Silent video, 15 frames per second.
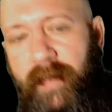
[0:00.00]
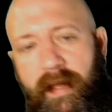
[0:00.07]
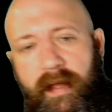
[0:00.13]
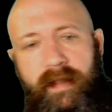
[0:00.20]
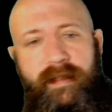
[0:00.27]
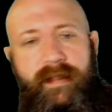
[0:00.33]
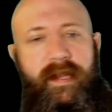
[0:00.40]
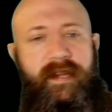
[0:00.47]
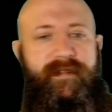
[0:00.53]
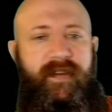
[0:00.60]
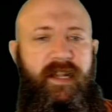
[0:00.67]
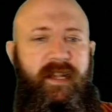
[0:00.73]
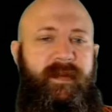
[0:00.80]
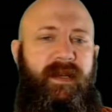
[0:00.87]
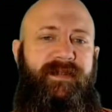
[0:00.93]
the
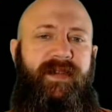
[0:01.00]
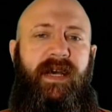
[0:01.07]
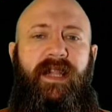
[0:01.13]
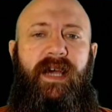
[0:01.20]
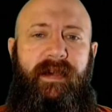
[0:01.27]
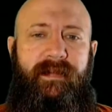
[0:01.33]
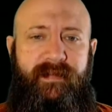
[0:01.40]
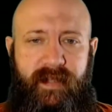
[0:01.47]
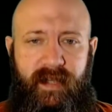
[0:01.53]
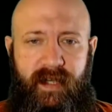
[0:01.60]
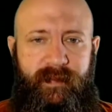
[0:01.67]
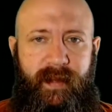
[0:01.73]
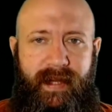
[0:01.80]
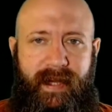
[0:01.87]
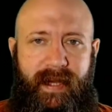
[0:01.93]
development of that life
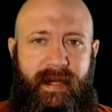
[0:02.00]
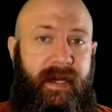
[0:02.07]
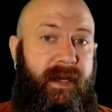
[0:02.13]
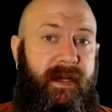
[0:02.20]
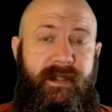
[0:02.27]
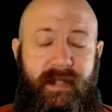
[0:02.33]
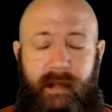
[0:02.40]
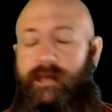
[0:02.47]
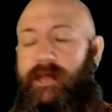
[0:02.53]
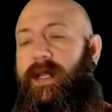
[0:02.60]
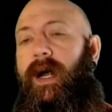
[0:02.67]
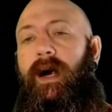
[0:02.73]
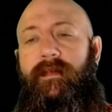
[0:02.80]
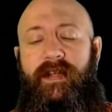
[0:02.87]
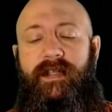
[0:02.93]
does begin at conception.
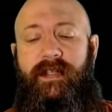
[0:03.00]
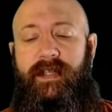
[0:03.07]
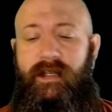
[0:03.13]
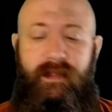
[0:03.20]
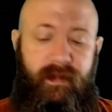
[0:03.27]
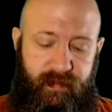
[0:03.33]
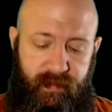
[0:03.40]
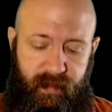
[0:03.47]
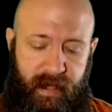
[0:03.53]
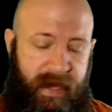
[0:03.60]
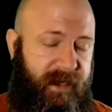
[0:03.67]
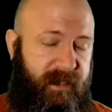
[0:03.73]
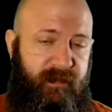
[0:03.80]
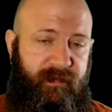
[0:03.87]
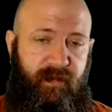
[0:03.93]
Obviously, the
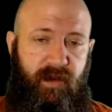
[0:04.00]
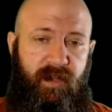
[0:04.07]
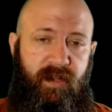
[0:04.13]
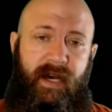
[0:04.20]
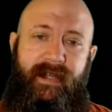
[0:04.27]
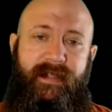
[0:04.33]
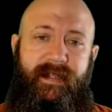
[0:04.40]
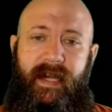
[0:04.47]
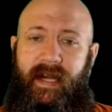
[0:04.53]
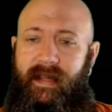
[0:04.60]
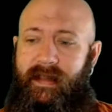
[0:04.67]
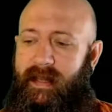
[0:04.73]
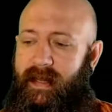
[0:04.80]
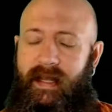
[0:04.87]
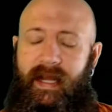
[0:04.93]
egg is fertilized,
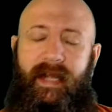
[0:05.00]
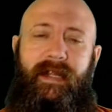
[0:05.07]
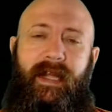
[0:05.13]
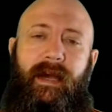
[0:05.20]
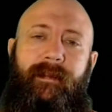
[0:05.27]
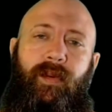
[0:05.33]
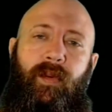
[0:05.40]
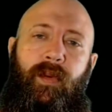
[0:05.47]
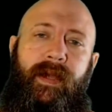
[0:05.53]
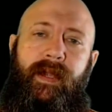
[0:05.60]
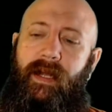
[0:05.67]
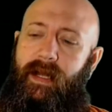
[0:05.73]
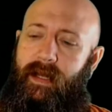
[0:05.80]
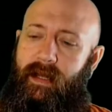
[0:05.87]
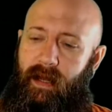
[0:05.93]
and then at that point,
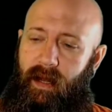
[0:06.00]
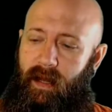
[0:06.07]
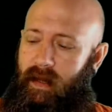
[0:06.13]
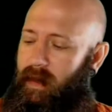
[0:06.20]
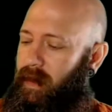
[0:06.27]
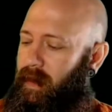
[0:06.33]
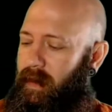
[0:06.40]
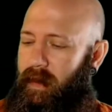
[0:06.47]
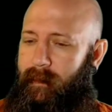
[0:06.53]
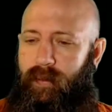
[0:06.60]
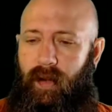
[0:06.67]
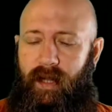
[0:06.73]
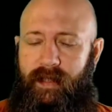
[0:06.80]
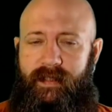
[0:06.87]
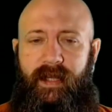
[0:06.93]
a
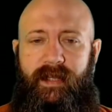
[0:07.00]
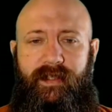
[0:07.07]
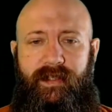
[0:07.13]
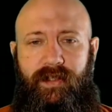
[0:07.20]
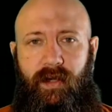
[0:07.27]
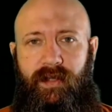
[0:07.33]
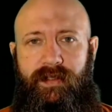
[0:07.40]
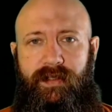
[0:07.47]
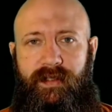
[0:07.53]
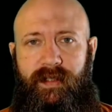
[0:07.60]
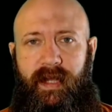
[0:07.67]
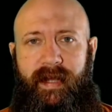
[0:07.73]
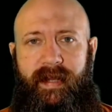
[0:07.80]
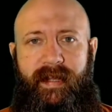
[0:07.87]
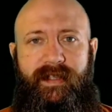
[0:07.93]
process starts,
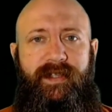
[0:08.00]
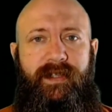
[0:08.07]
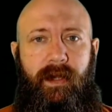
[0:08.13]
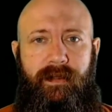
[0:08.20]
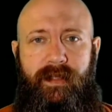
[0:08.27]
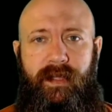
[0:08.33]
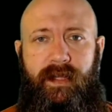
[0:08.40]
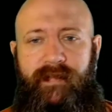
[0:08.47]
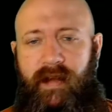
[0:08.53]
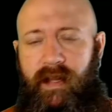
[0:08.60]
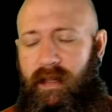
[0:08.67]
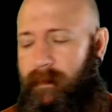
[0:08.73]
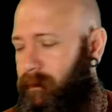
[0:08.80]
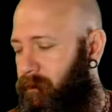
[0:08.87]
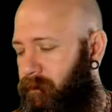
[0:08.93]
and it starts to
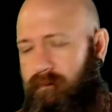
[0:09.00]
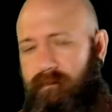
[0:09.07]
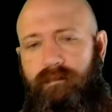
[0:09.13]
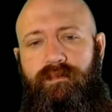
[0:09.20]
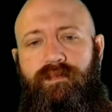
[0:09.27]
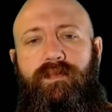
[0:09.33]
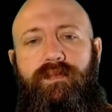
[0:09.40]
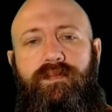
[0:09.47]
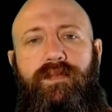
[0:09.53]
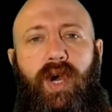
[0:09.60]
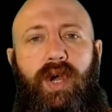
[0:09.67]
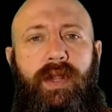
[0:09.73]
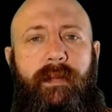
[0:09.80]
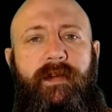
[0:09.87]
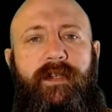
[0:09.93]
develop.
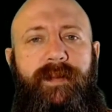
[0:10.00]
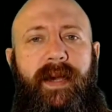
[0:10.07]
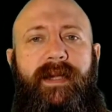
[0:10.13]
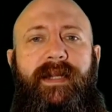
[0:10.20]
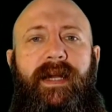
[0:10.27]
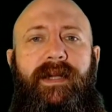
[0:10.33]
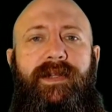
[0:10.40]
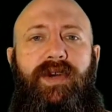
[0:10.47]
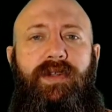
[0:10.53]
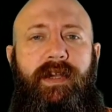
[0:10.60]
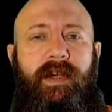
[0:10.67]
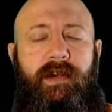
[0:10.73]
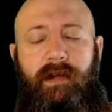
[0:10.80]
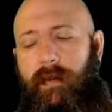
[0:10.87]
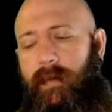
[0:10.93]
Totally respect that. Totally
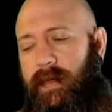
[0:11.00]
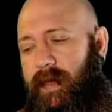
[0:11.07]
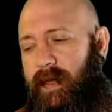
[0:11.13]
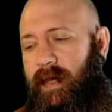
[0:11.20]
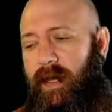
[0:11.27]
agree with it.